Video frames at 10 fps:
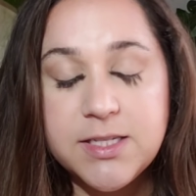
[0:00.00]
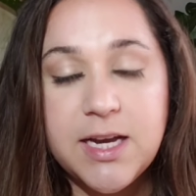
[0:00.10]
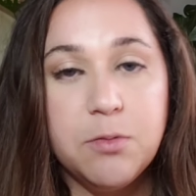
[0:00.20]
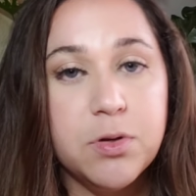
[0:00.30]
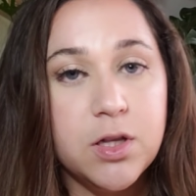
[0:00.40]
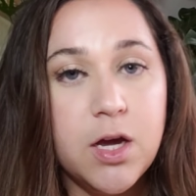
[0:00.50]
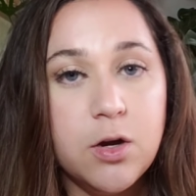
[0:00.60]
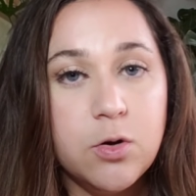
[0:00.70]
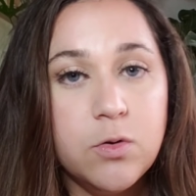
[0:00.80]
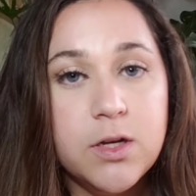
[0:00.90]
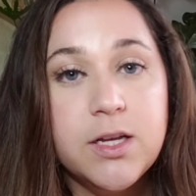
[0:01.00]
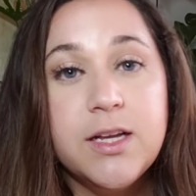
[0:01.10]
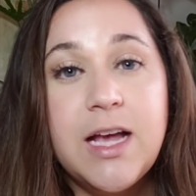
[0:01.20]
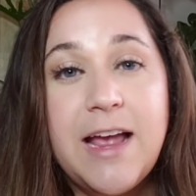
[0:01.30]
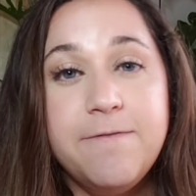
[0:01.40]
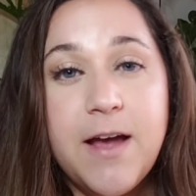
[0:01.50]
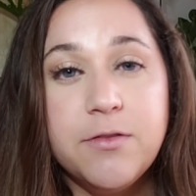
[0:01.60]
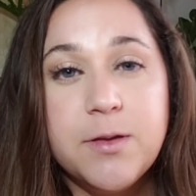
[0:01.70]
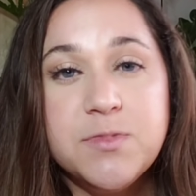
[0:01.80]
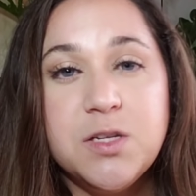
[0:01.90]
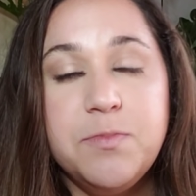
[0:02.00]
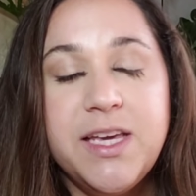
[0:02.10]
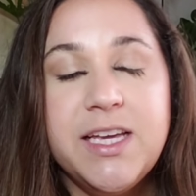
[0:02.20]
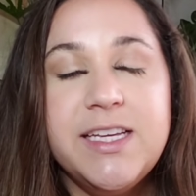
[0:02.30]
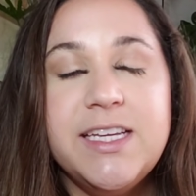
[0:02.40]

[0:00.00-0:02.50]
down below. I found them to be